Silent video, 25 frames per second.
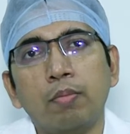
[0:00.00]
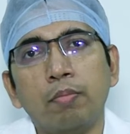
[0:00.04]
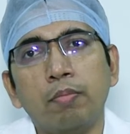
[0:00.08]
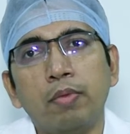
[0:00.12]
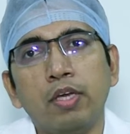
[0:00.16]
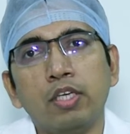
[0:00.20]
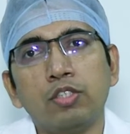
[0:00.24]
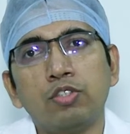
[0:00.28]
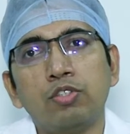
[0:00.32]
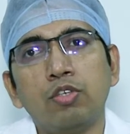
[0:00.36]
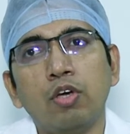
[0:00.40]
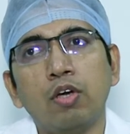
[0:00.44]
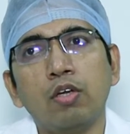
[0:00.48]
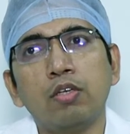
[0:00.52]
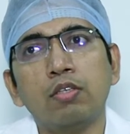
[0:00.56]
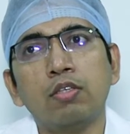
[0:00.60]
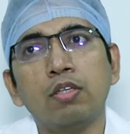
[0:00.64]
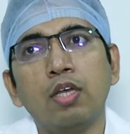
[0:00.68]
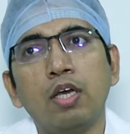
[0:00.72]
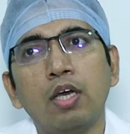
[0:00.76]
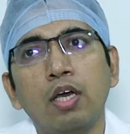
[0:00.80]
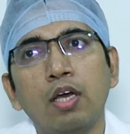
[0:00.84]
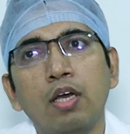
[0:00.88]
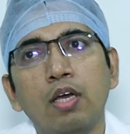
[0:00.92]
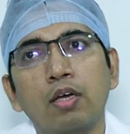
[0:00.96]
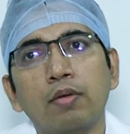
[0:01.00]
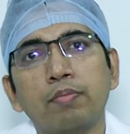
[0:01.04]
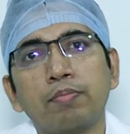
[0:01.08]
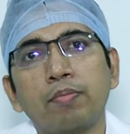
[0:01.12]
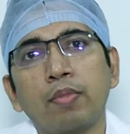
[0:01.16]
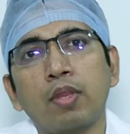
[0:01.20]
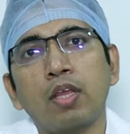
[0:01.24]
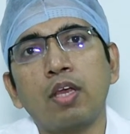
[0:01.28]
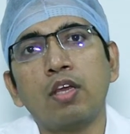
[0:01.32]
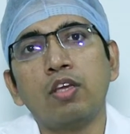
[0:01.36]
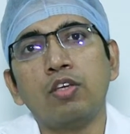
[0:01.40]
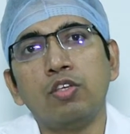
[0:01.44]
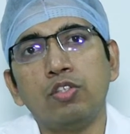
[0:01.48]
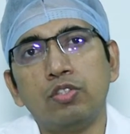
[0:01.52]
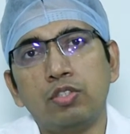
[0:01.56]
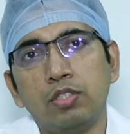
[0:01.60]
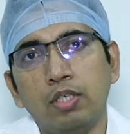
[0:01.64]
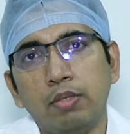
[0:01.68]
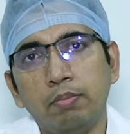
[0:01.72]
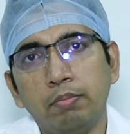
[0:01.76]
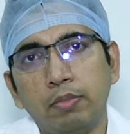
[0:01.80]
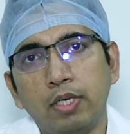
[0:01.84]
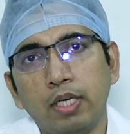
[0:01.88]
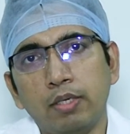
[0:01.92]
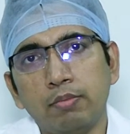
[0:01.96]
Based on the
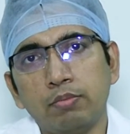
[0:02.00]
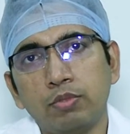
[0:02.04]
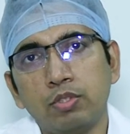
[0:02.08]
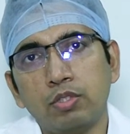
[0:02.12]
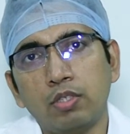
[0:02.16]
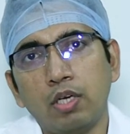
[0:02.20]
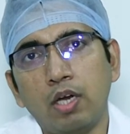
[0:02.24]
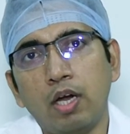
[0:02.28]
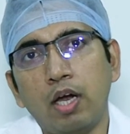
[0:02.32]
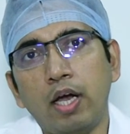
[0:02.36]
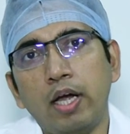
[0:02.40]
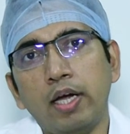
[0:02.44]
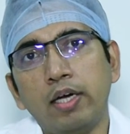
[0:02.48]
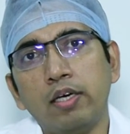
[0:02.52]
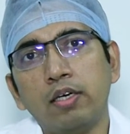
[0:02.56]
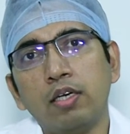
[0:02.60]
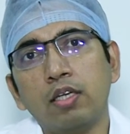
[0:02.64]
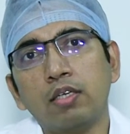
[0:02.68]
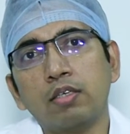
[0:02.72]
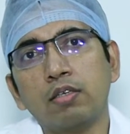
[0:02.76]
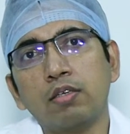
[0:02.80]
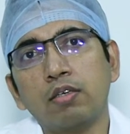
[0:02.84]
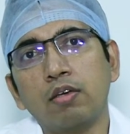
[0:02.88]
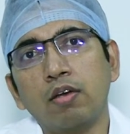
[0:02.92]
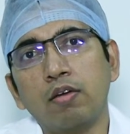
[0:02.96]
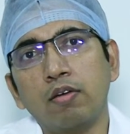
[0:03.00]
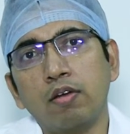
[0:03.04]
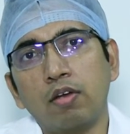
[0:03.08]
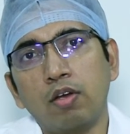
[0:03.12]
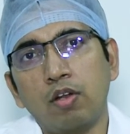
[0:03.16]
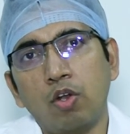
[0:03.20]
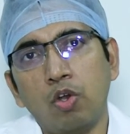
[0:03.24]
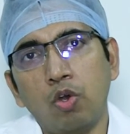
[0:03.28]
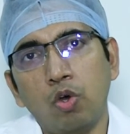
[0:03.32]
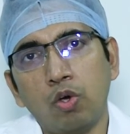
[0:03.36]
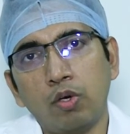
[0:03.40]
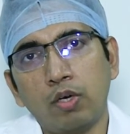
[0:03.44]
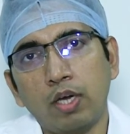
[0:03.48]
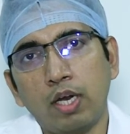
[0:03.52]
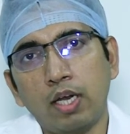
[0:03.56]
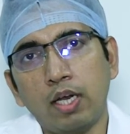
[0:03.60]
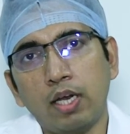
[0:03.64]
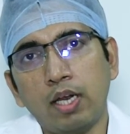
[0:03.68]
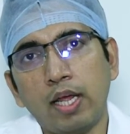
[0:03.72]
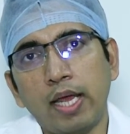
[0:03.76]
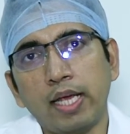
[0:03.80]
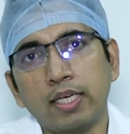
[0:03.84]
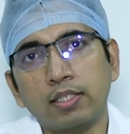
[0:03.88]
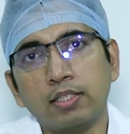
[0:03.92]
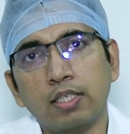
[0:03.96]
symptoms and
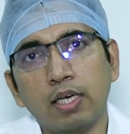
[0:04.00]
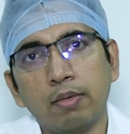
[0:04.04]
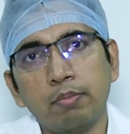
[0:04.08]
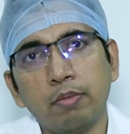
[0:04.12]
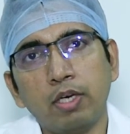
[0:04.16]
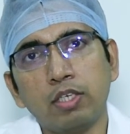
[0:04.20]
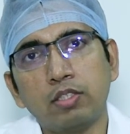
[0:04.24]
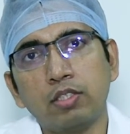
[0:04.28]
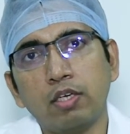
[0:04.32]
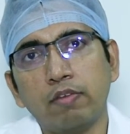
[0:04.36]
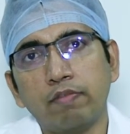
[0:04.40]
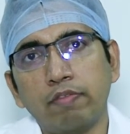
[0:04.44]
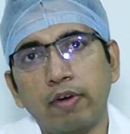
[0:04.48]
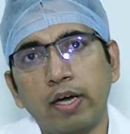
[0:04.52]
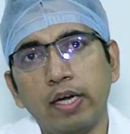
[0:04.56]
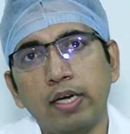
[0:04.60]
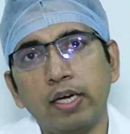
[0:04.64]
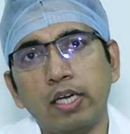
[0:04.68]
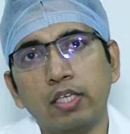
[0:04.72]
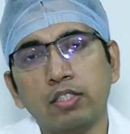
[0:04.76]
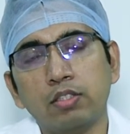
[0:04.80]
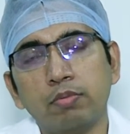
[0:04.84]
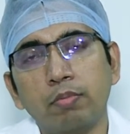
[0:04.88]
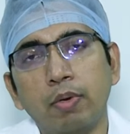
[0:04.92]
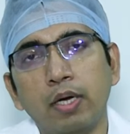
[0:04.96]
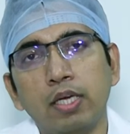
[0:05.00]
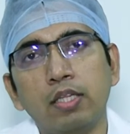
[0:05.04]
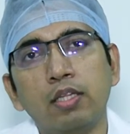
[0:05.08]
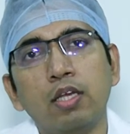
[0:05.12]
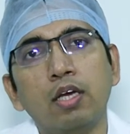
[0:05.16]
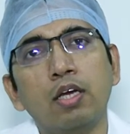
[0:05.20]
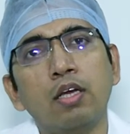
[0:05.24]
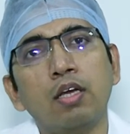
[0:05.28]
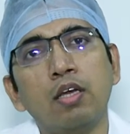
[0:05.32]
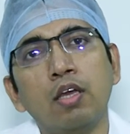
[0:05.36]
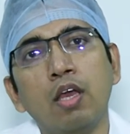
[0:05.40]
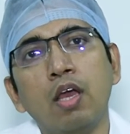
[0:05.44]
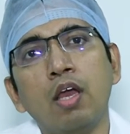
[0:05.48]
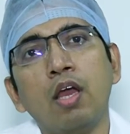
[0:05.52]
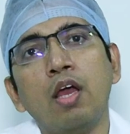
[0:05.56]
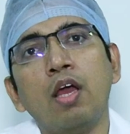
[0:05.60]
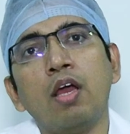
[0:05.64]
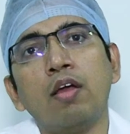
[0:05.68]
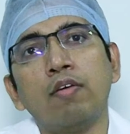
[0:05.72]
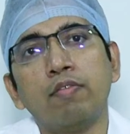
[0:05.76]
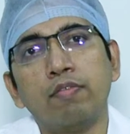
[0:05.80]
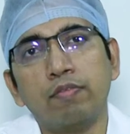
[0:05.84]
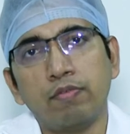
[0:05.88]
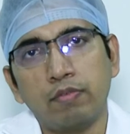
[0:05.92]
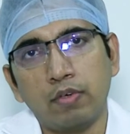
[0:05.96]
local examination findings by the
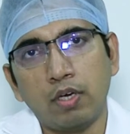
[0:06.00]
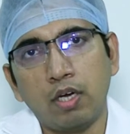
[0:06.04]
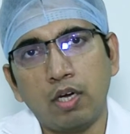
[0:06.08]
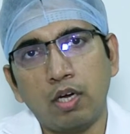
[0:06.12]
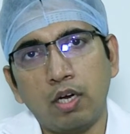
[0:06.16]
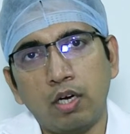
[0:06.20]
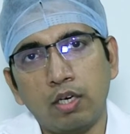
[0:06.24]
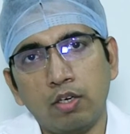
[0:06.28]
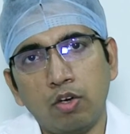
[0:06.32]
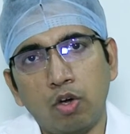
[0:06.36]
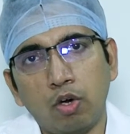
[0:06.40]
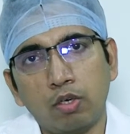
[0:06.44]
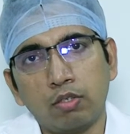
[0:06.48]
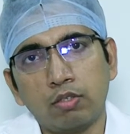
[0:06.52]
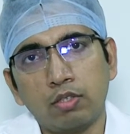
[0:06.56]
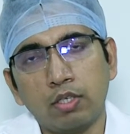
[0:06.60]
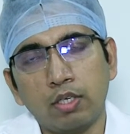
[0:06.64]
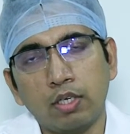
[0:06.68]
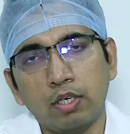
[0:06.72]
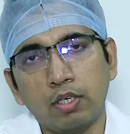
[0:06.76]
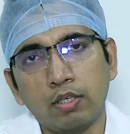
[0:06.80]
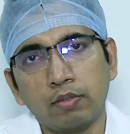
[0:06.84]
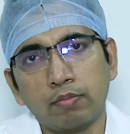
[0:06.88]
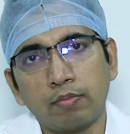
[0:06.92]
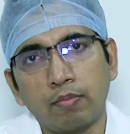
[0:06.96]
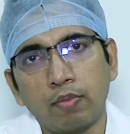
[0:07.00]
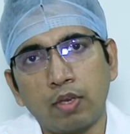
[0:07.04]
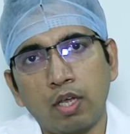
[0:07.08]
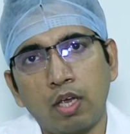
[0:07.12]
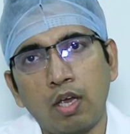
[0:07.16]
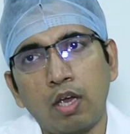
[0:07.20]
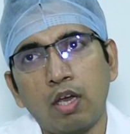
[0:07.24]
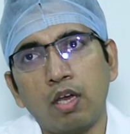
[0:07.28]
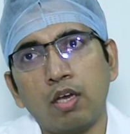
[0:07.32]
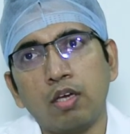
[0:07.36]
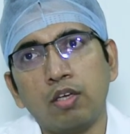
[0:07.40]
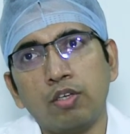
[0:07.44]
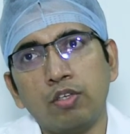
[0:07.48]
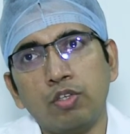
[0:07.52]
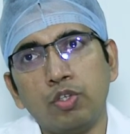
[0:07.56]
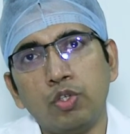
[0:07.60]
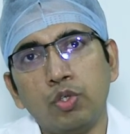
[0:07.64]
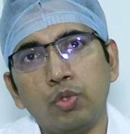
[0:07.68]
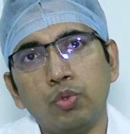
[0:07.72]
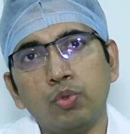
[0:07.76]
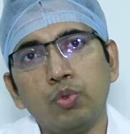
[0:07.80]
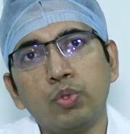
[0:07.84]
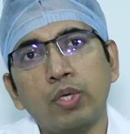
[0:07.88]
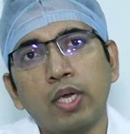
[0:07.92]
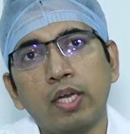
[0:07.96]
doctor,
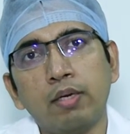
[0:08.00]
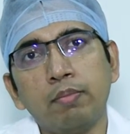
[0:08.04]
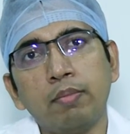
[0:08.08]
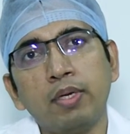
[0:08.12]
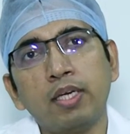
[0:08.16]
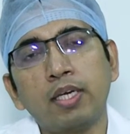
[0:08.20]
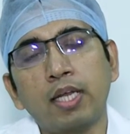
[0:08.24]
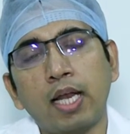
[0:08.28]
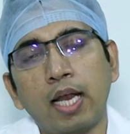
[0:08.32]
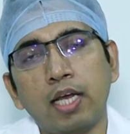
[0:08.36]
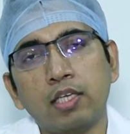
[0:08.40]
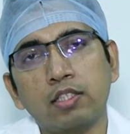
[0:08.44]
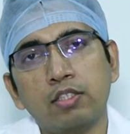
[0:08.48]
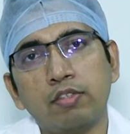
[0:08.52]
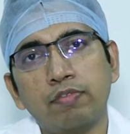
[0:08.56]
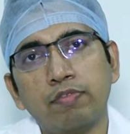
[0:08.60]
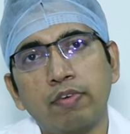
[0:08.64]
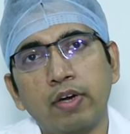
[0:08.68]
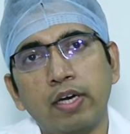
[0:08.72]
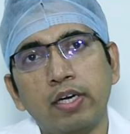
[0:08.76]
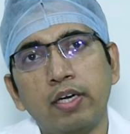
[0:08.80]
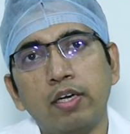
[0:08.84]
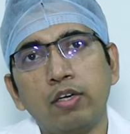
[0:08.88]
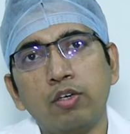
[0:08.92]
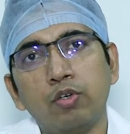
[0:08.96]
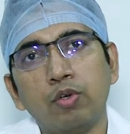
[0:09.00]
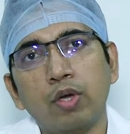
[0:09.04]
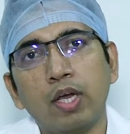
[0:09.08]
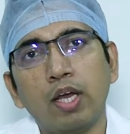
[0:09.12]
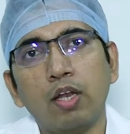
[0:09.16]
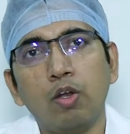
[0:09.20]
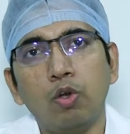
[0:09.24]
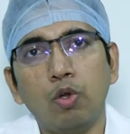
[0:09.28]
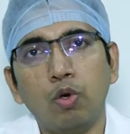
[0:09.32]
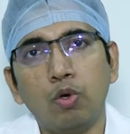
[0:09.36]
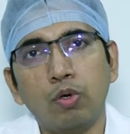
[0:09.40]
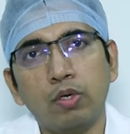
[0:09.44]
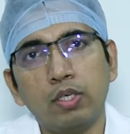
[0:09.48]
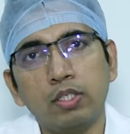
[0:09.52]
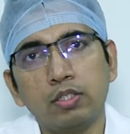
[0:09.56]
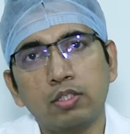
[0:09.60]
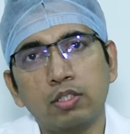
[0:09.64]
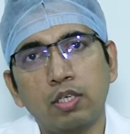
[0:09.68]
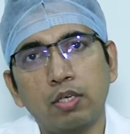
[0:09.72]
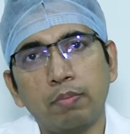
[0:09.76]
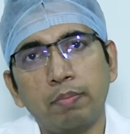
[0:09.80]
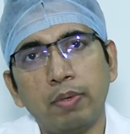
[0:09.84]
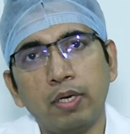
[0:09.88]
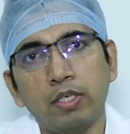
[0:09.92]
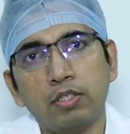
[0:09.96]
you can be classified into a low
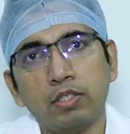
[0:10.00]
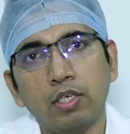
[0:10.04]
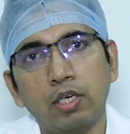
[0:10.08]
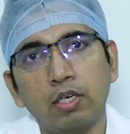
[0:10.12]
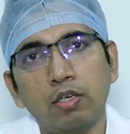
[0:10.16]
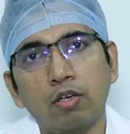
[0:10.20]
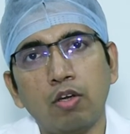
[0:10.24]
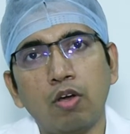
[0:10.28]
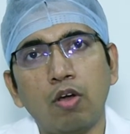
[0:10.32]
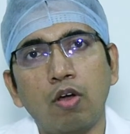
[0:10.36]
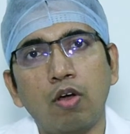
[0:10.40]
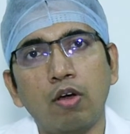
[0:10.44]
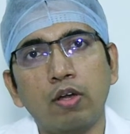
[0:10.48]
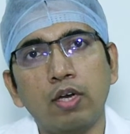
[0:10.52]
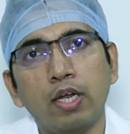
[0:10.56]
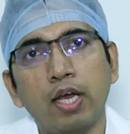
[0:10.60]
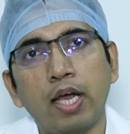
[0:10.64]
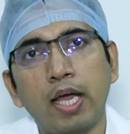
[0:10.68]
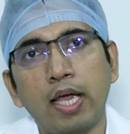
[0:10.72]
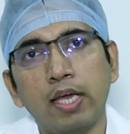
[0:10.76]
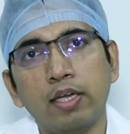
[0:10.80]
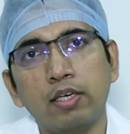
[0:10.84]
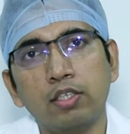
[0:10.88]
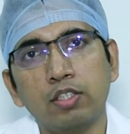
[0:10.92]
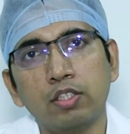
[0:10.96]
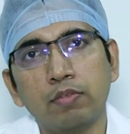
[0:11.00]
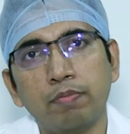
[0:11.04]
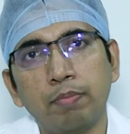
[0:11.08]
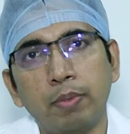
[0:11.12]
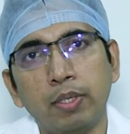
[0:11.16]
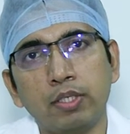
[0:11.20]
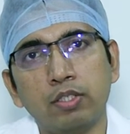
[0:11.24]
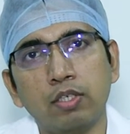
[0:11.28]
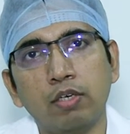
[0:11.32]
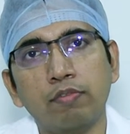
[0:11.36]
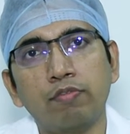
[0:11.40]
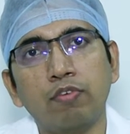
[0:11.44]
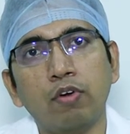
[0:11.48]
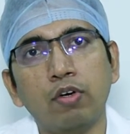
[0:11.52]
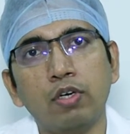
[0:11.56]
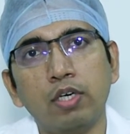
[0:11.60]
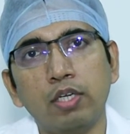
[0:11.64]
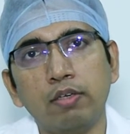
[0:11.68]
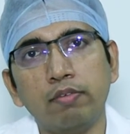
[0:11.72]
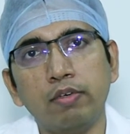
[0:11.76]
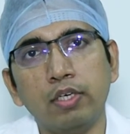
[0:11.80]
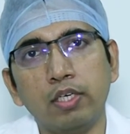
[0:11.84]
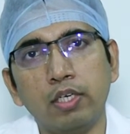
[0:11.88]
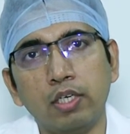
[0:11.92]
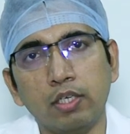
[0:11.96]
risk patient or a high risk patient for
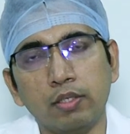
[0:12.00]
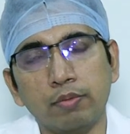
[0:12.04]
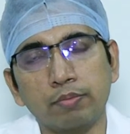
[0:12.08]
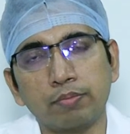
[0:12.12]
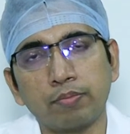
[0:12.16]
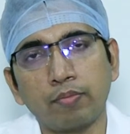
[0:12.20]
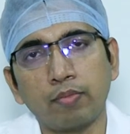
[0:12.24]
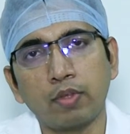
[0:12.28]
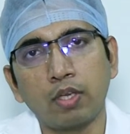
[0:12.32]
DVT.